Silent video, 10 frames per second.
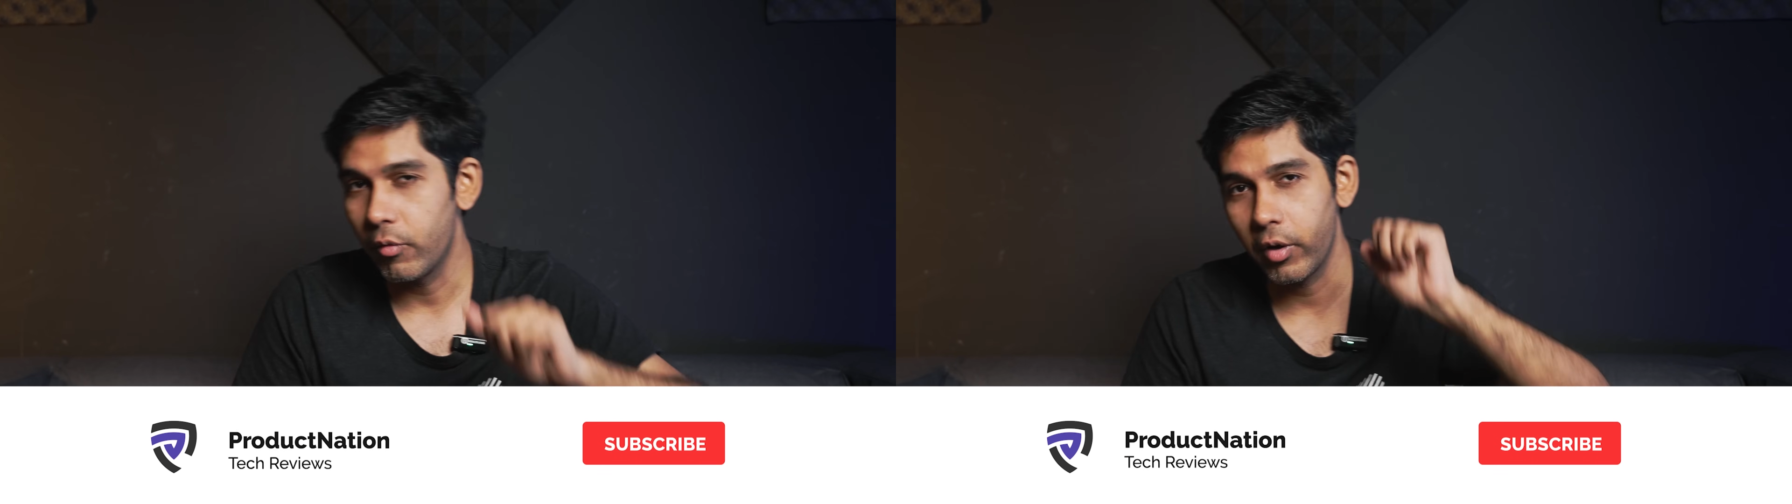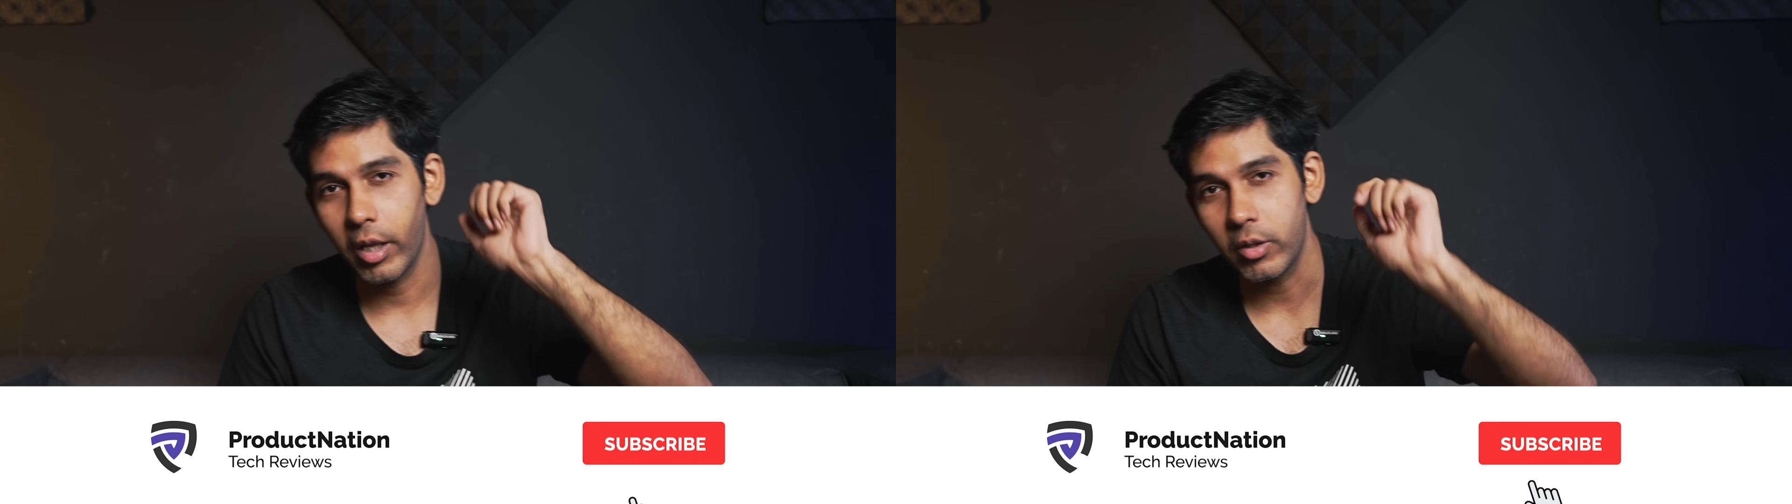
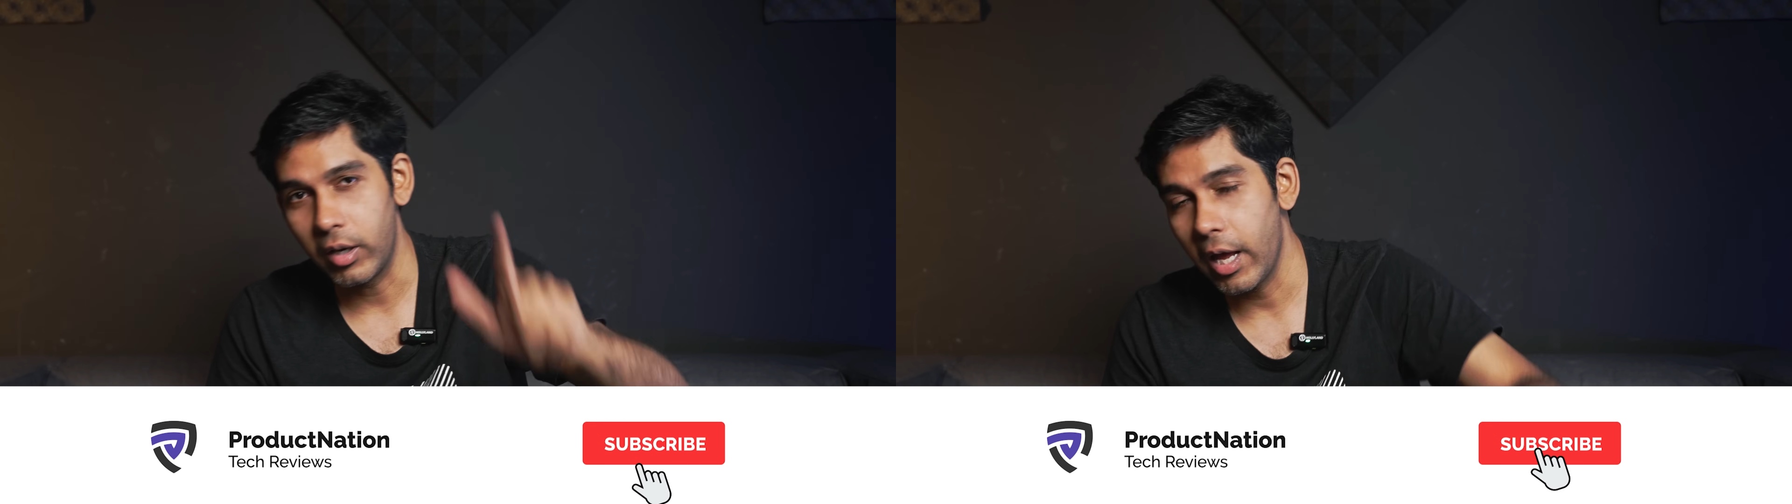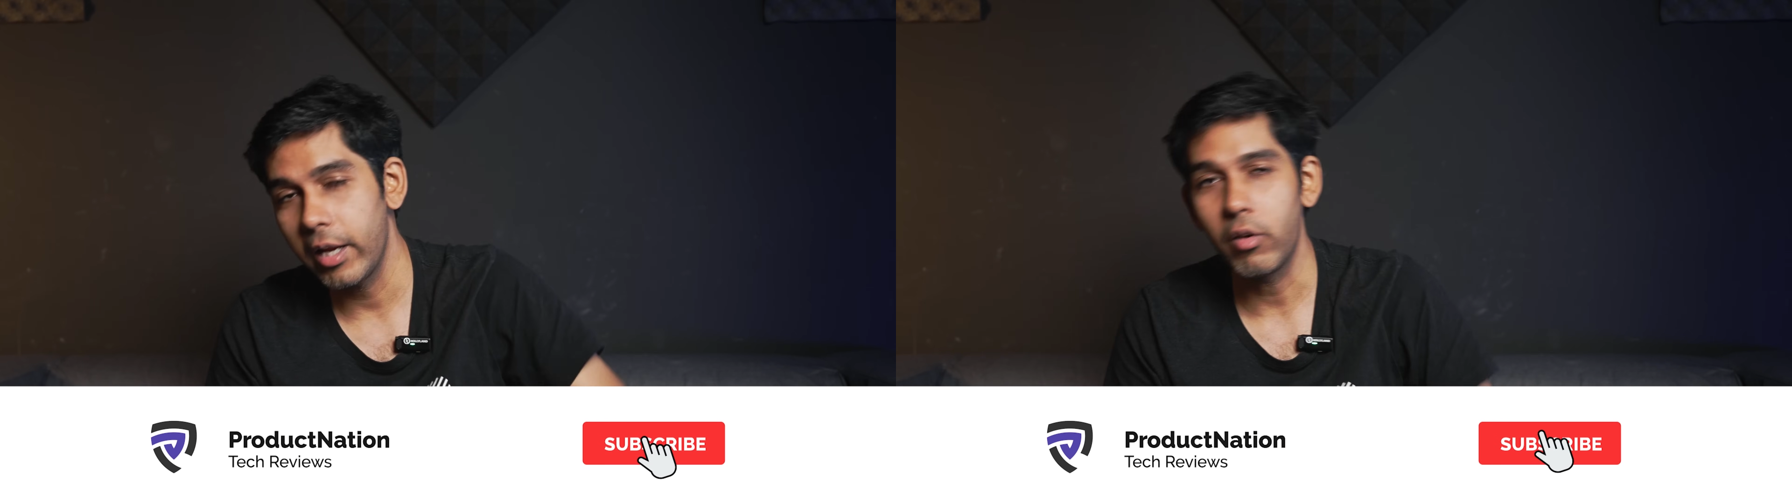don't forget to
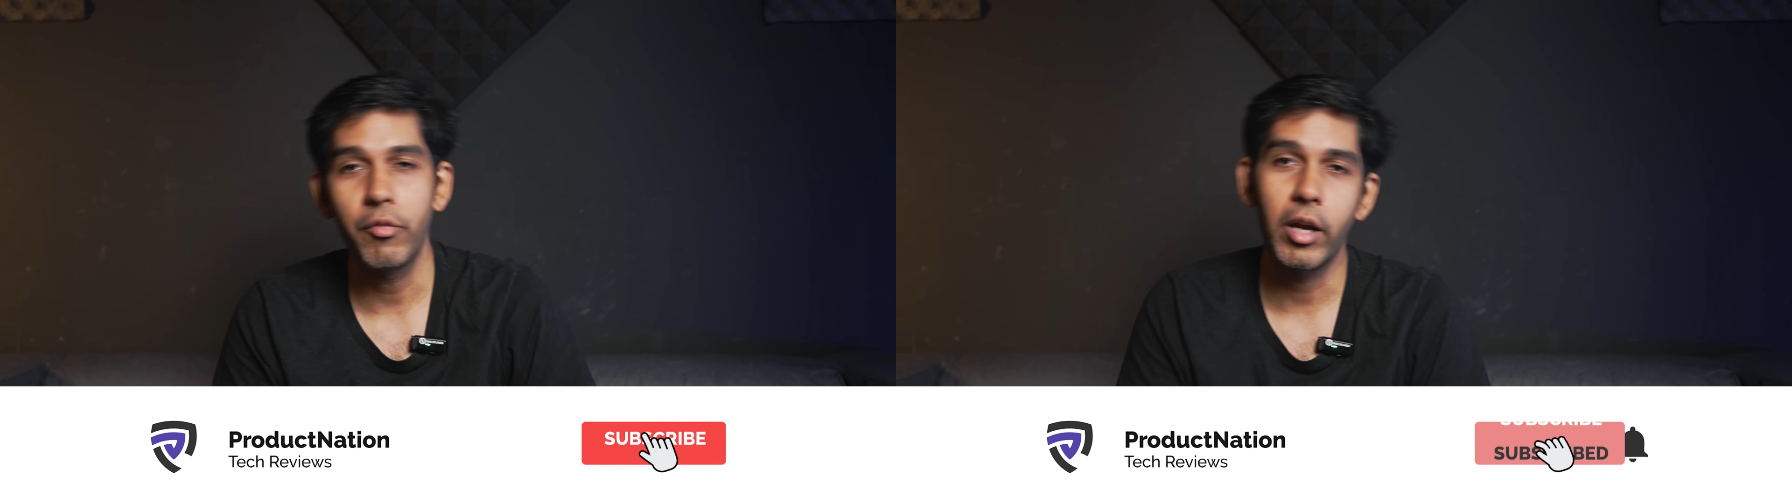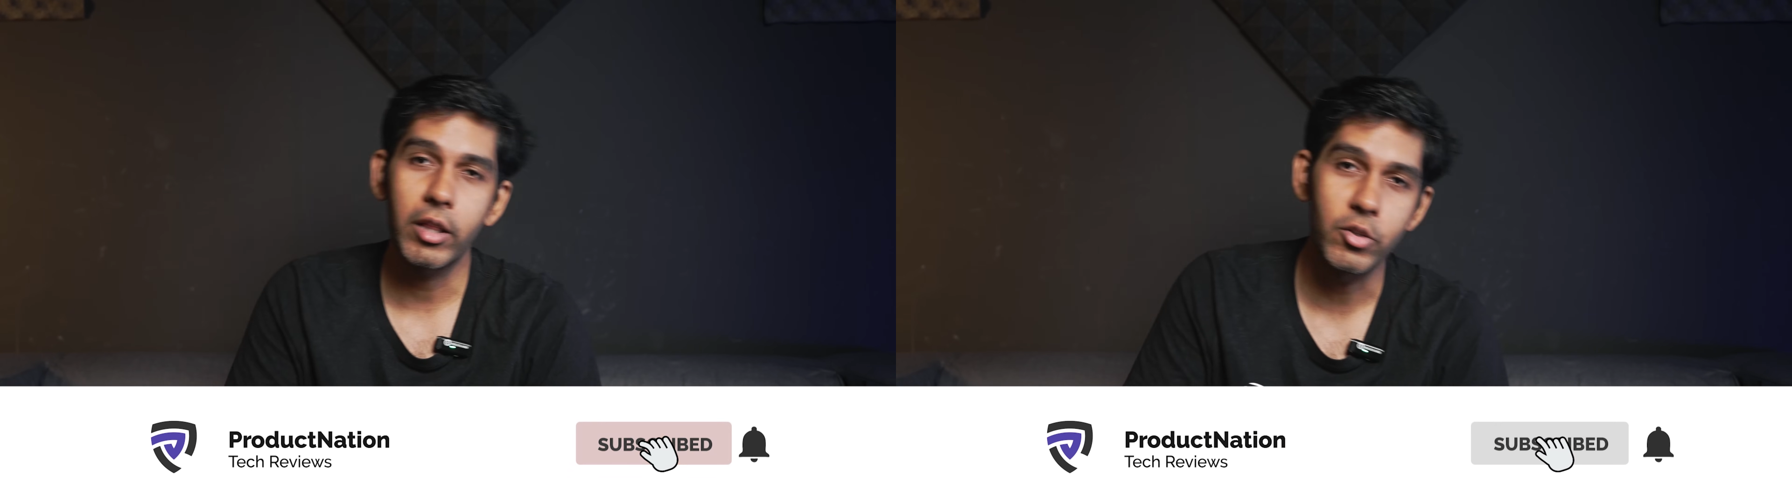like, don't
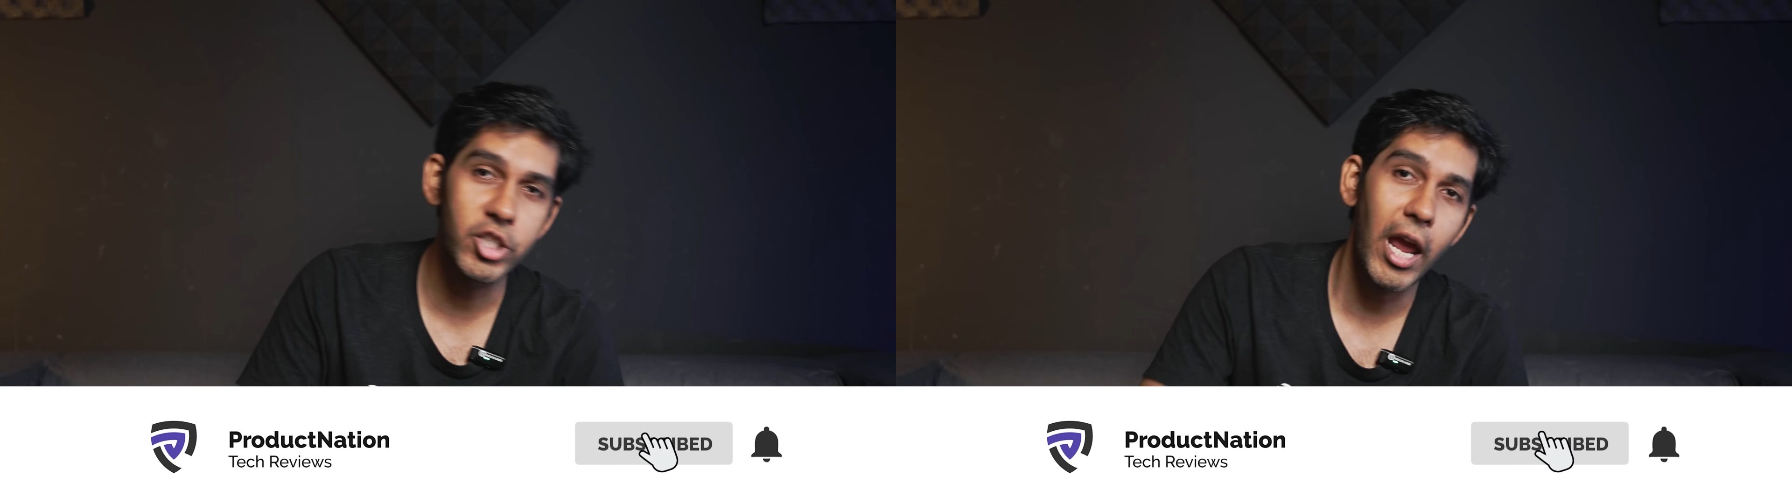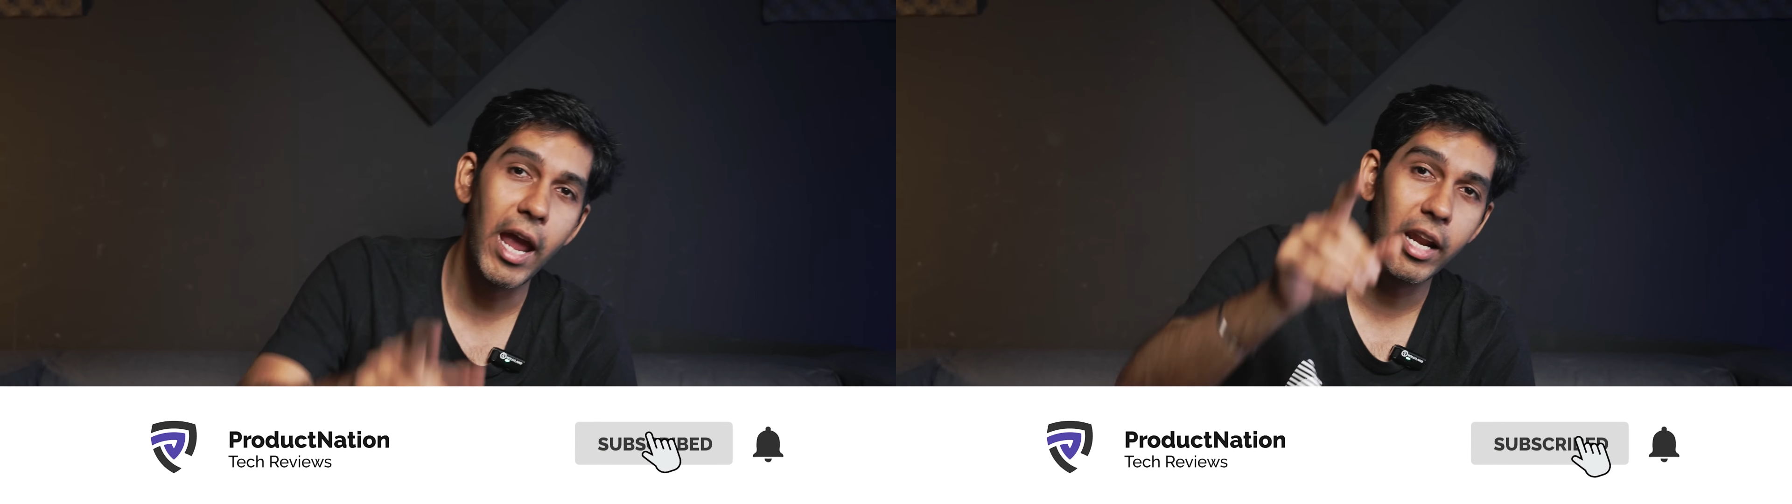forget to
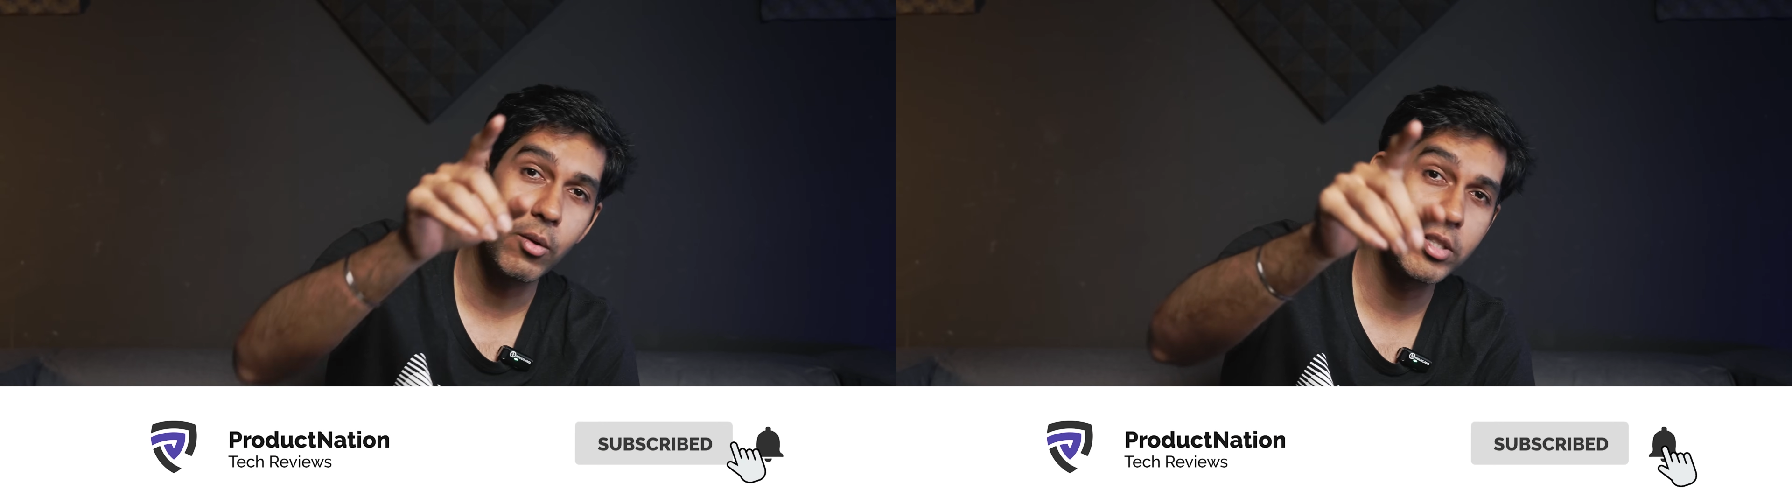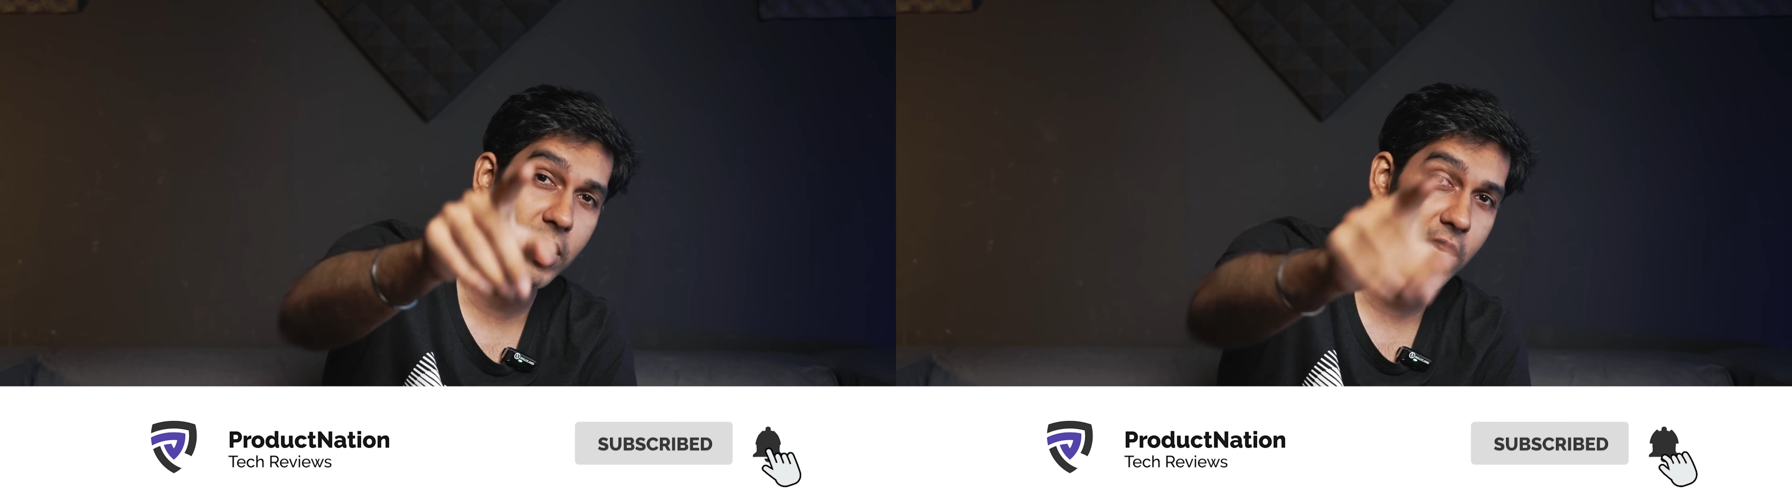share and
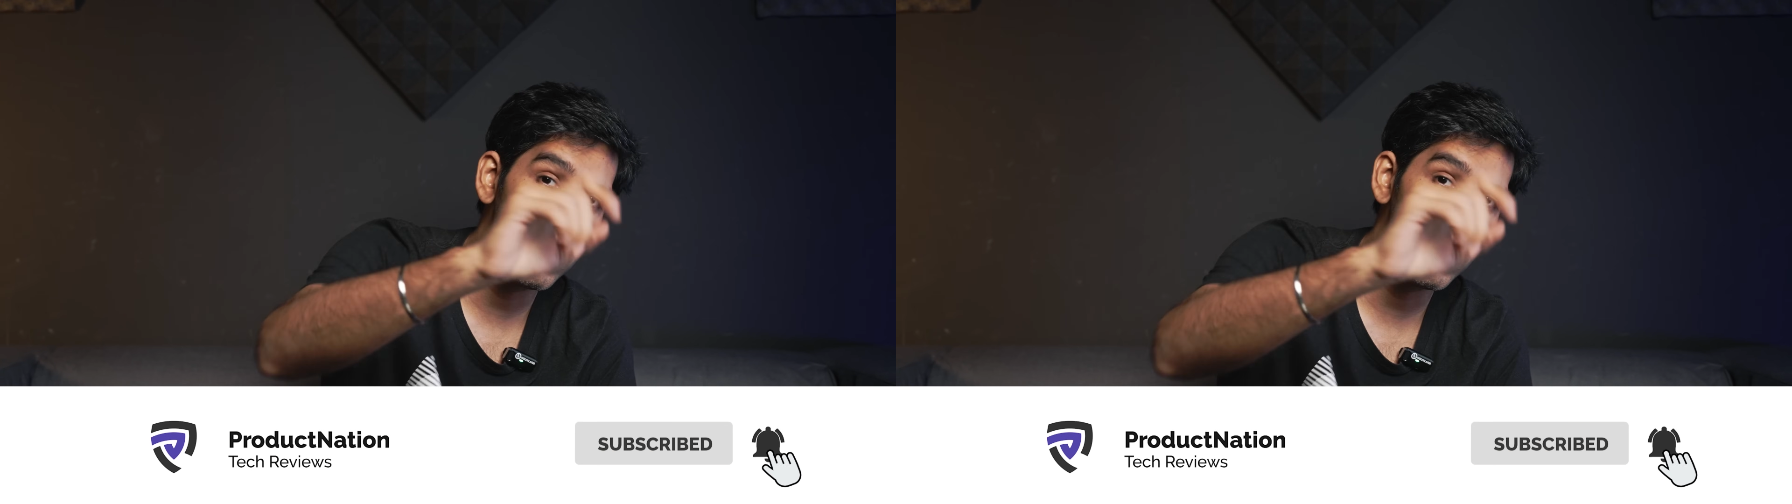I'll see